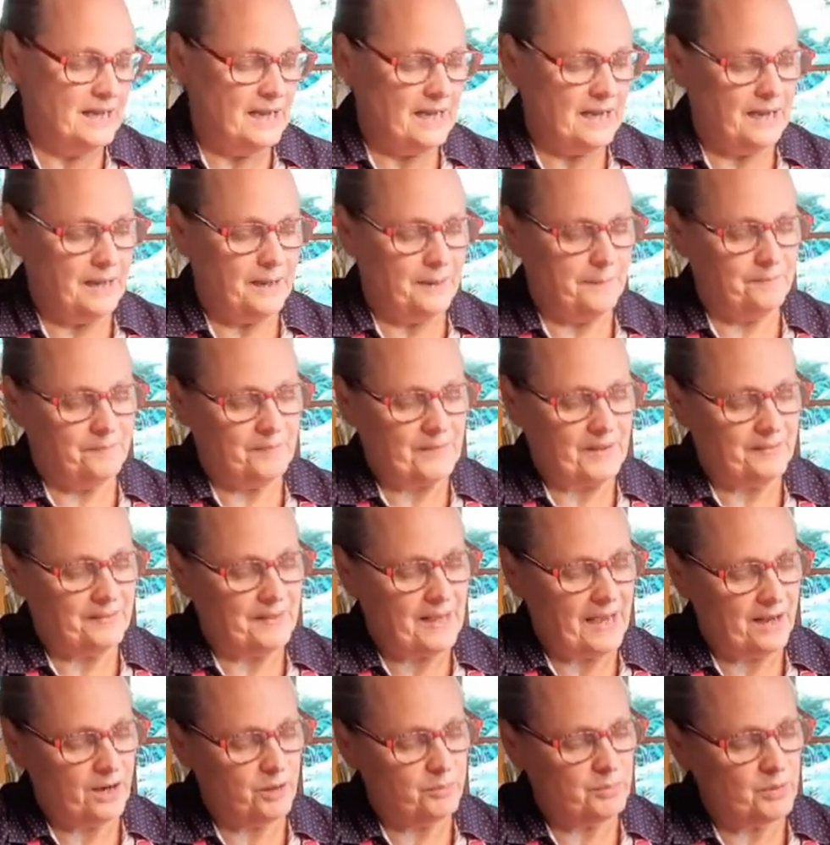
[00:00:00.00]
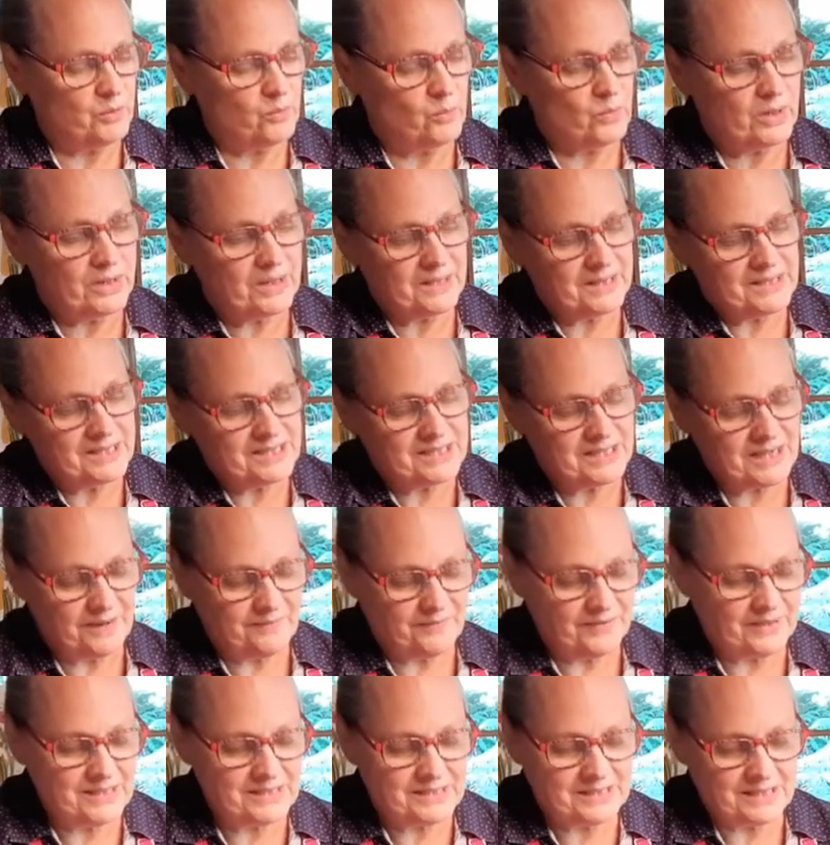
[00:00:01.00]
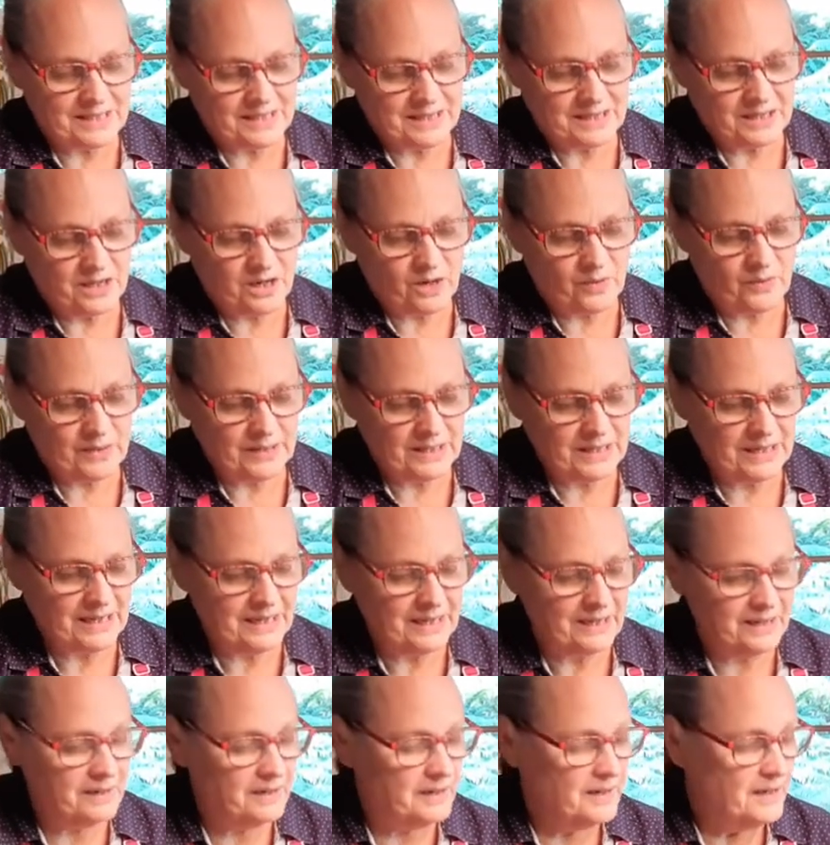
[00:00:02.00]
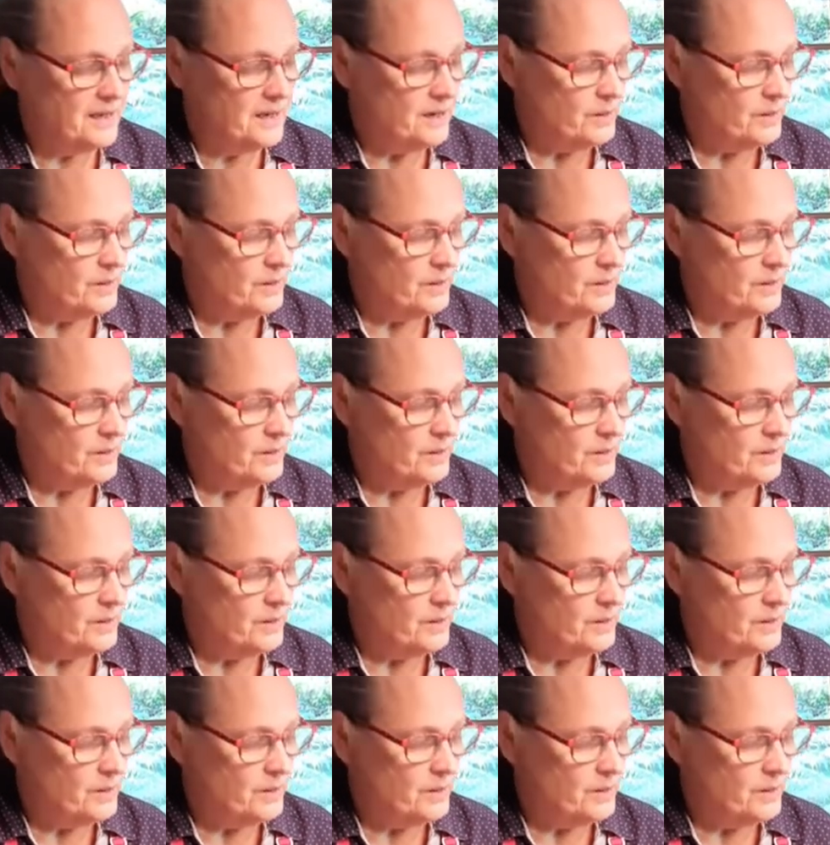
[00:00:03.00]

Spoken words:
And that'll be one of the stuffings that can go in here.